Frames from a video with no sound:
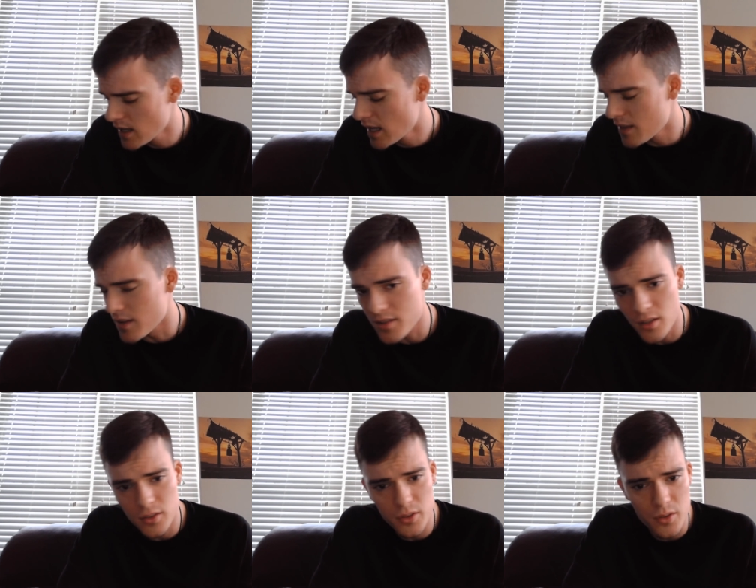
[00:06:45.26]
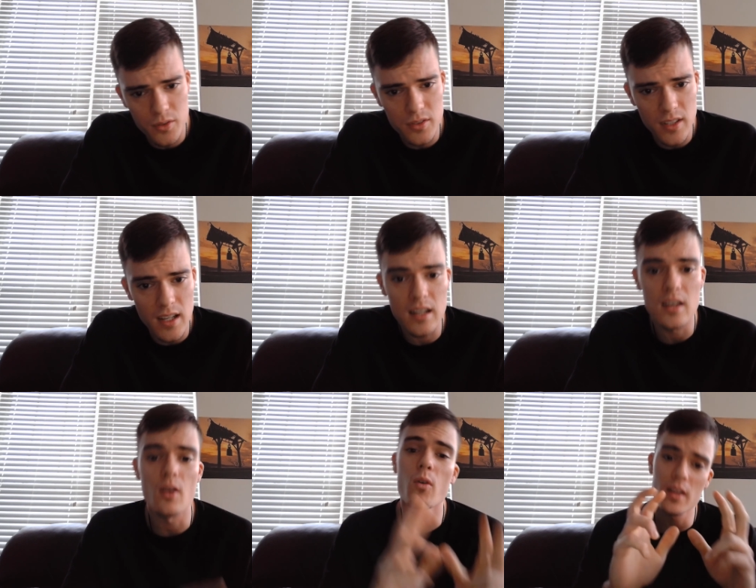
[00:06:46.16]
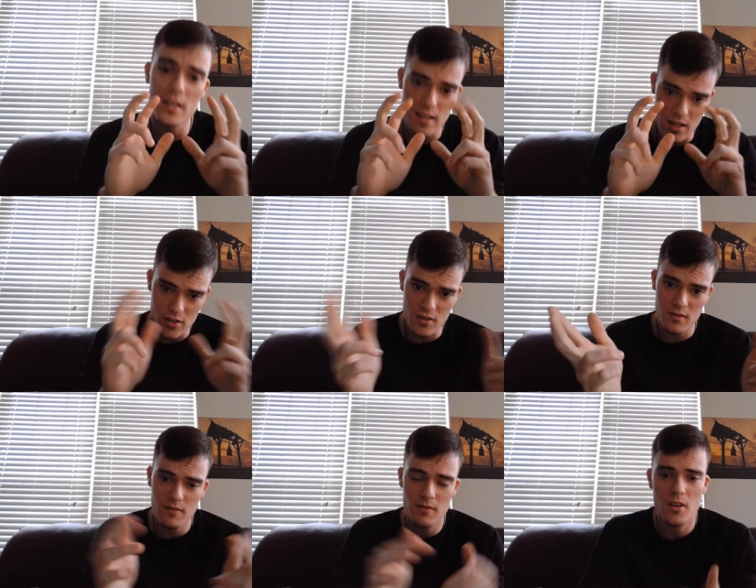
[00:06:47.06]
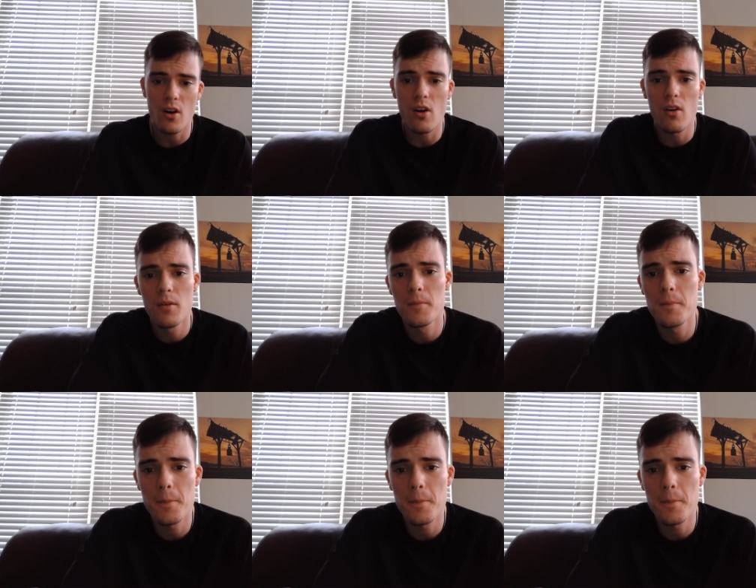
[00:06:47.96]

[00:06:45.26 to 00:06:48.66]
This includes an orientation call